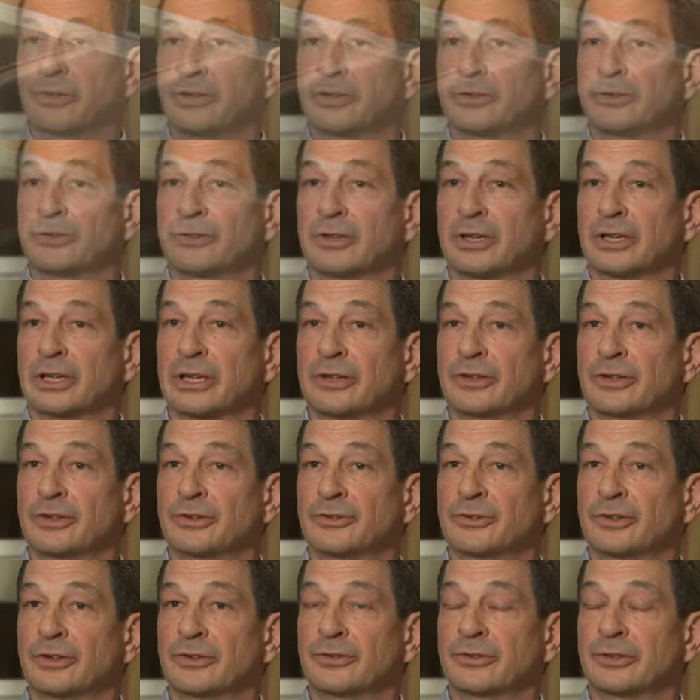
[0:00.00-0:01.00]
this
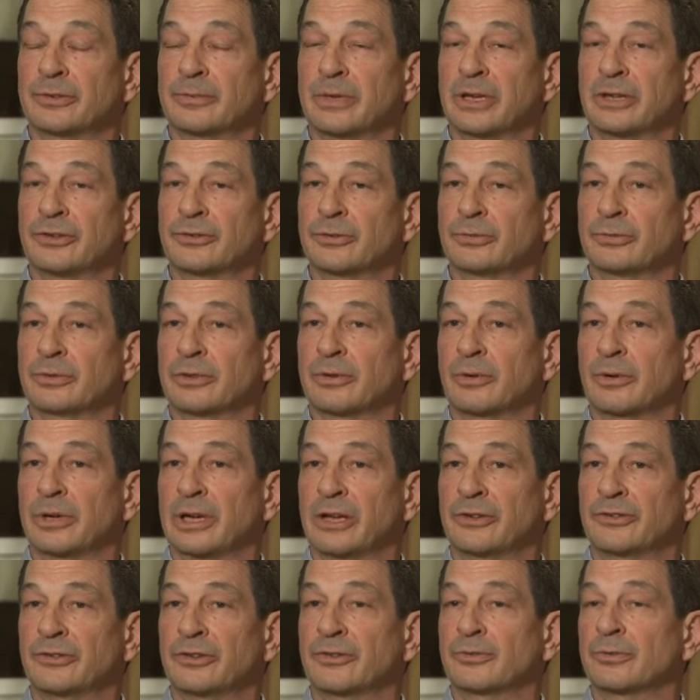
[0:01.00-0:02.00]
system as
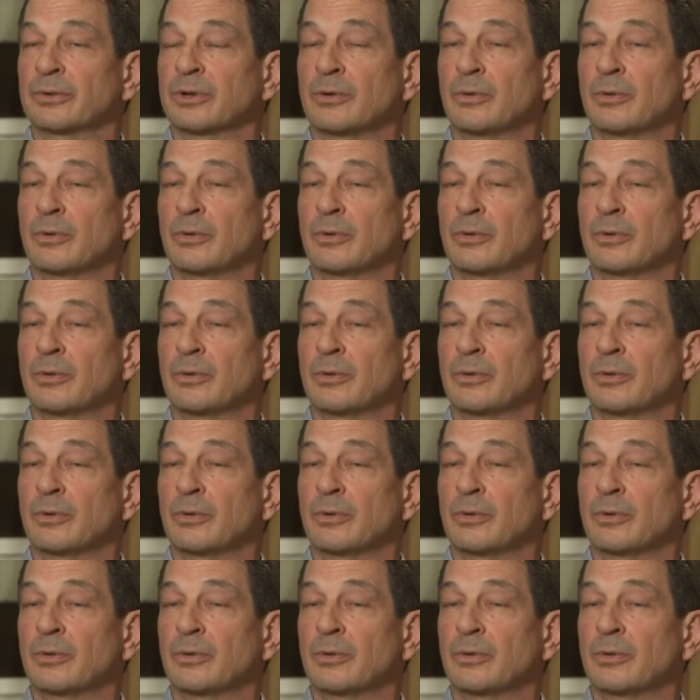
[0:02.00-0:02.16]
it's